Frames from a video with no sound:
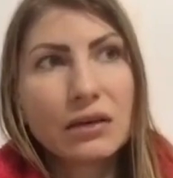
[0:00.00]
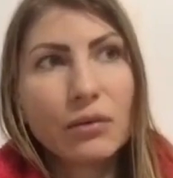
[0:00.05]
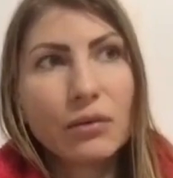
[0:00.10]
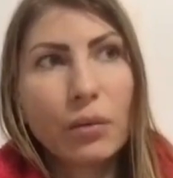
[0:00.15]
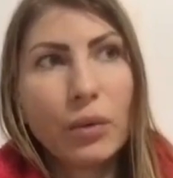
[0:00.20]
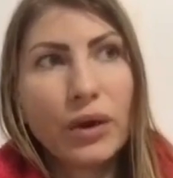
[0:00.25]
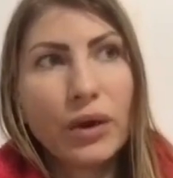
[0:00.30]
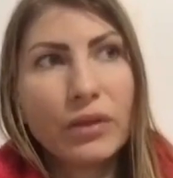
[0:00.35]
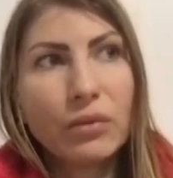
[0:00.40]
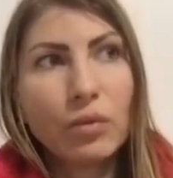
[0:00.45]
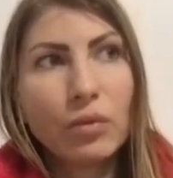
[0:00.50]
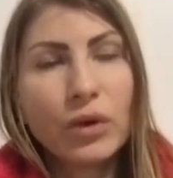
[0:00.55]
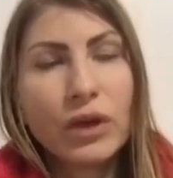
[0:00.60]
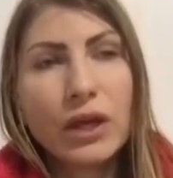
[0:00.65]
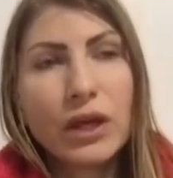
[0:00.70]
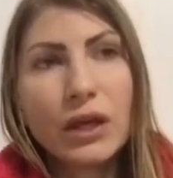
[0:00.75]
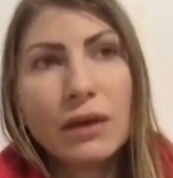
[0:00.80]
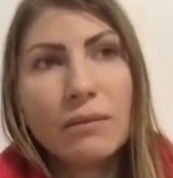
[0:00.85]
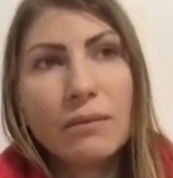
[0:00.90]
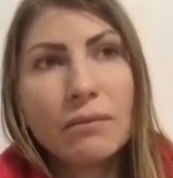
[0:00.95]
when
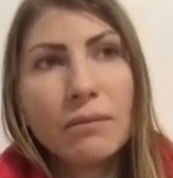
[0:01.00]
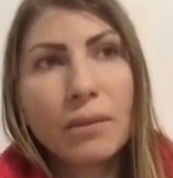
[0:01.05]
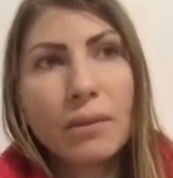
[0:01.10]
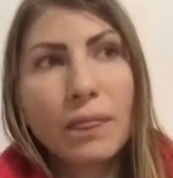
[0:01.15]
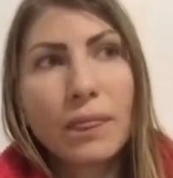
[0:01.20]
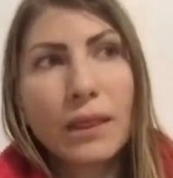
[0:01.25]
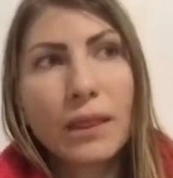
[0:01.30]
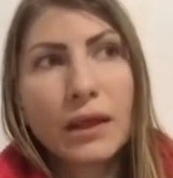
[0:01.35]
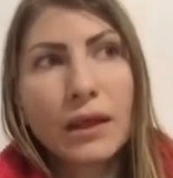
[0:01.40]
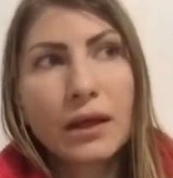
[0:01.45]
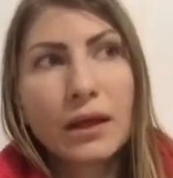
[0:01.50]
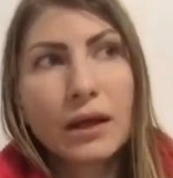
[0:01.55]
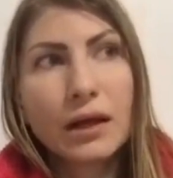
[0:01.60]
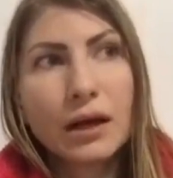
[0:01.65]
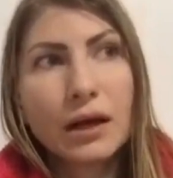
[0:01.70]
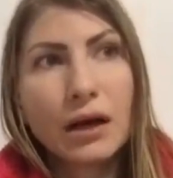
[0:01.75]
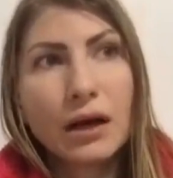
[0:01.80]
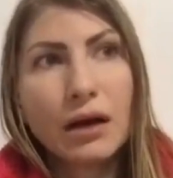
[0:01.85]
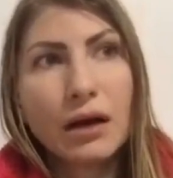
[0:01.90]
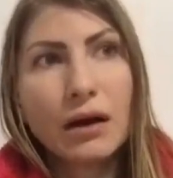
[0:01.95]
we
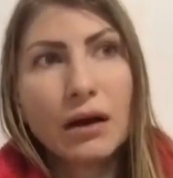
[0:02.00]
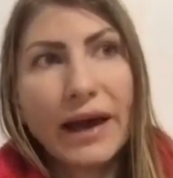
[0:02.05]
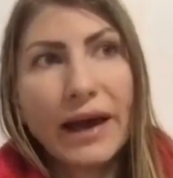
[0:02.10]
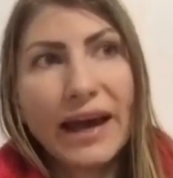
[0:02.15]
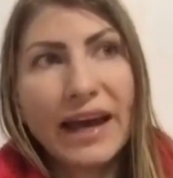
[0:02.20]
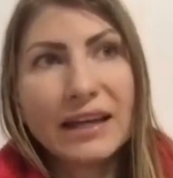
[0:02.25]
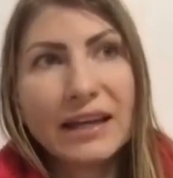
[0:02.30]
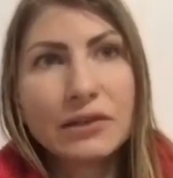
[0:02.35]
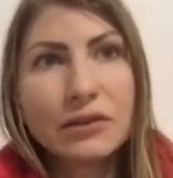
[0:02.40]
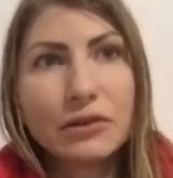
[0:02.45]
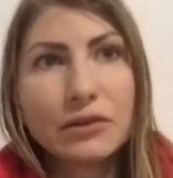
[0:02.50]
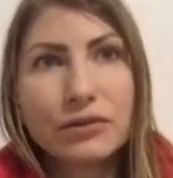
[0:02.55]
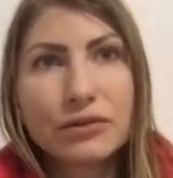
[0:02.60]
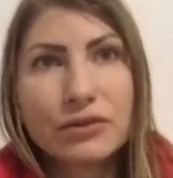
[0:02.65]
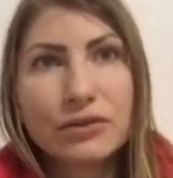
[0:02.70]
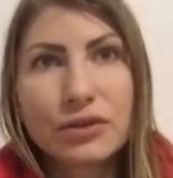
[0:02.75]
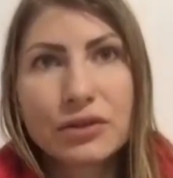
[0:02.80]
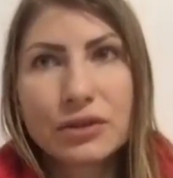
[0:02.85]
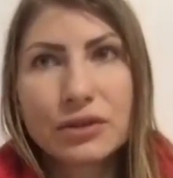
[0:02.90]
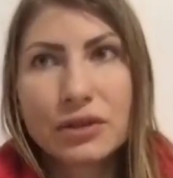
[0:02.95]
are
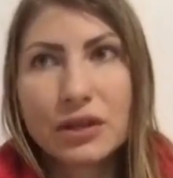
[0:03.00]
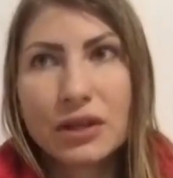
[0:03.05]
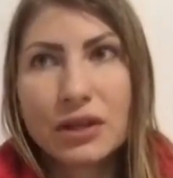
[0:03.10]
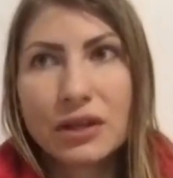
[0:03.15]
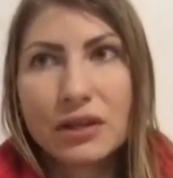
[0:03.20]
adults,